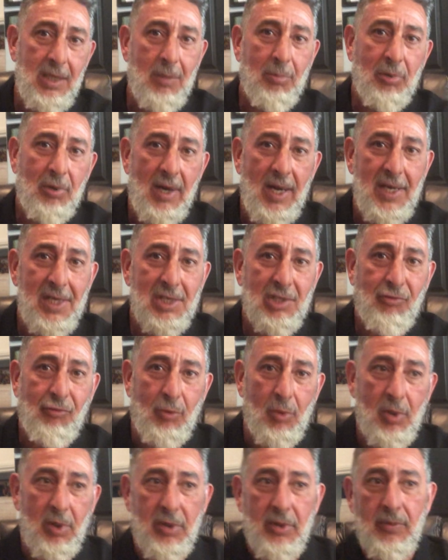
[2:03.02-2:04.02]
the price
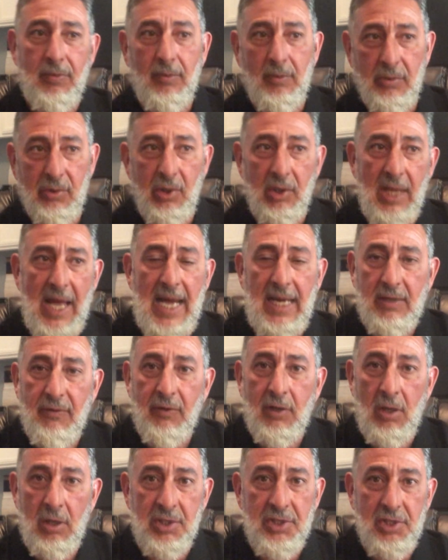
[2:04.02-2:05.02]
for the lack of
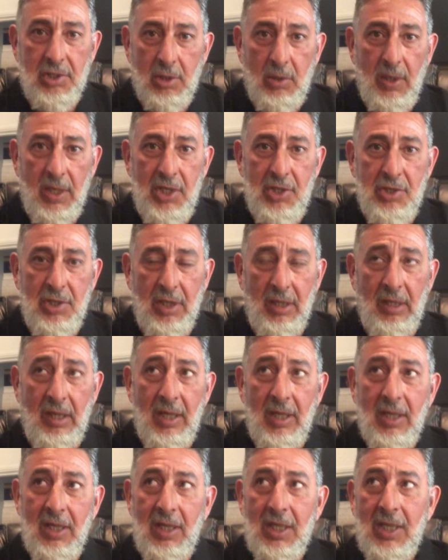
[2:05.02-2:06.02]
consecration.
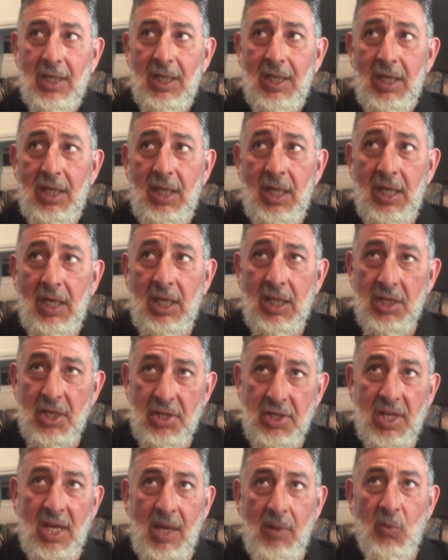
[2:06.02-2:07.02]
And in the
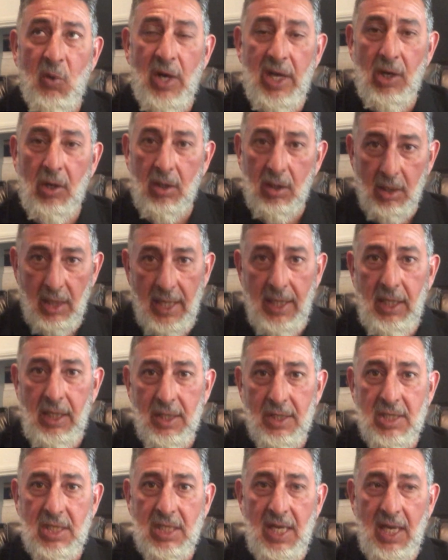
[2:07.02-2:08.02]
same way, Our Lady
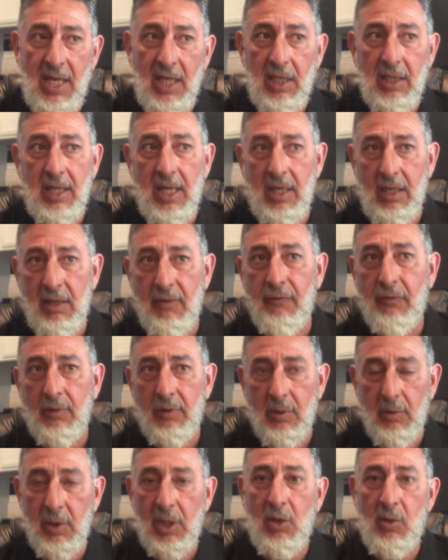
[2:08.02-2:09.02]
is saying that if
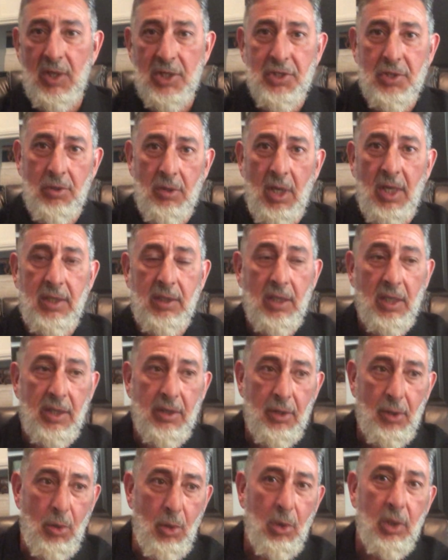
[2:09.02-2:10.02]
her requests are not done,
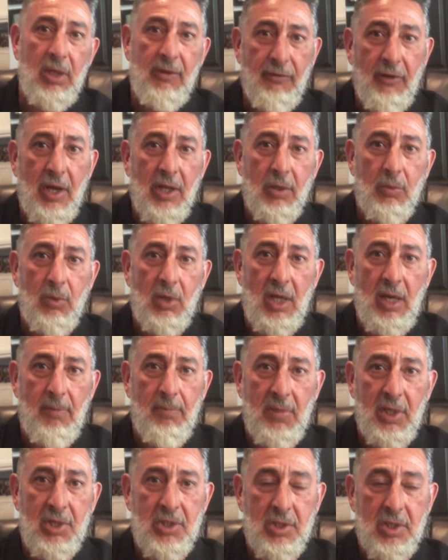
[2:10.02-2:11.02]
the Holy Father will have
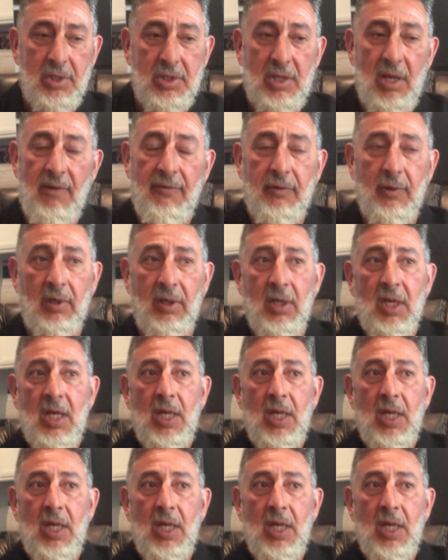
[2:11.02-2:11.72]
much to suffer,